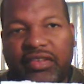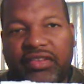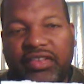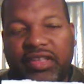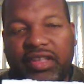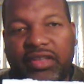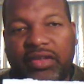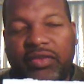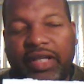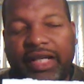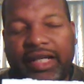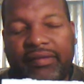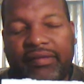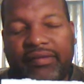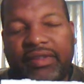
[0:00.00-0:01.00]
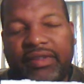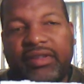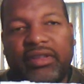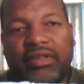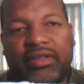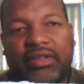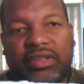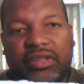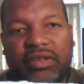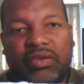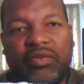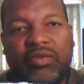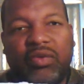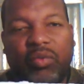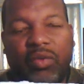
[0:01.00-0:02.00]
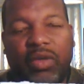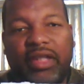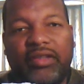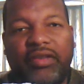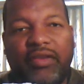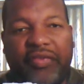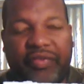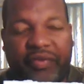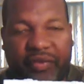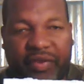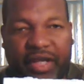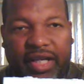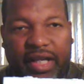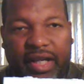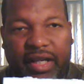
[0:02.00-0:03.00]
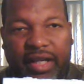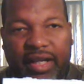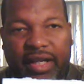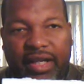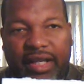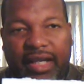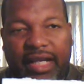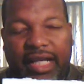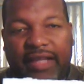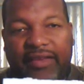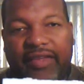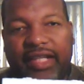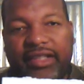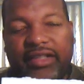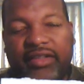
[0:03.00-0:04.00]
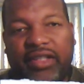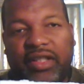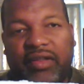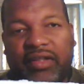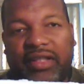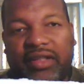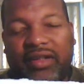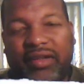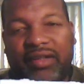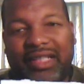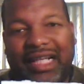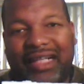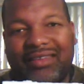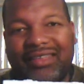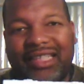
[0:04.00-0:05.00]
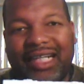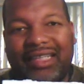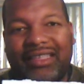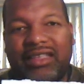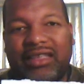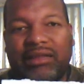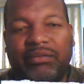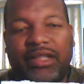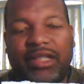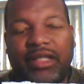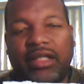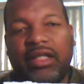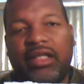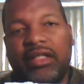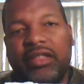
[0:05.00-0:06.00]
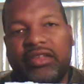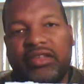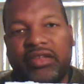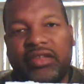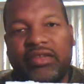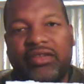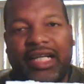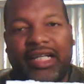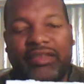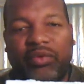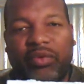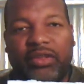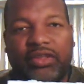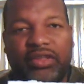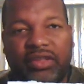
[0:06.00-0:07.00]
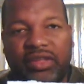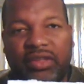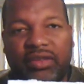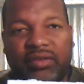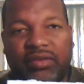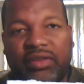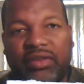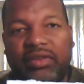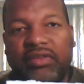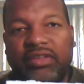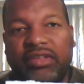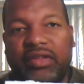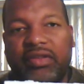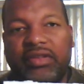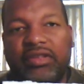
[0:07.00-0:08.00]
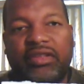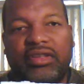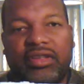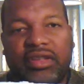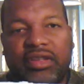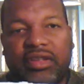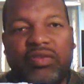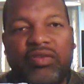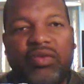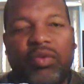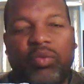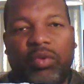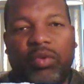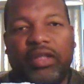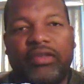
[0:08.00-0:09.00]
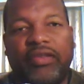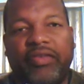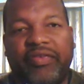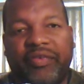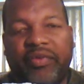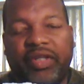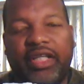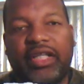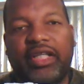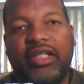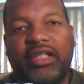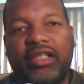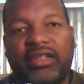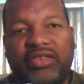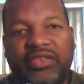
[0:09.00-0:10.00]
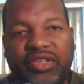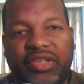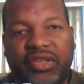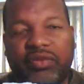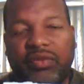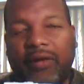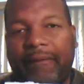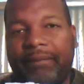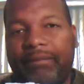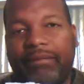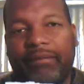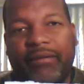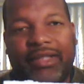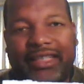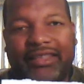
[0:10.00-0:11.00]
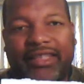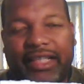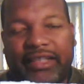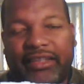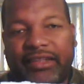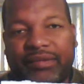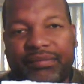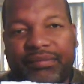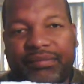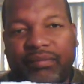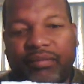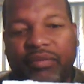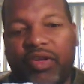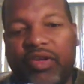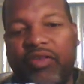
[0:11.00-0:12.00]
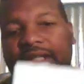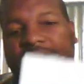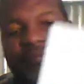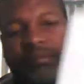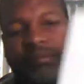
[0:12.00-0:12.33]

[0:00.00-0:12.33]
So you have 2, 1, 3, and then you know that on the outside it's going to be 2 times 1 is 2. So it's 2, 1, 3, 2. And that's the answer. All right.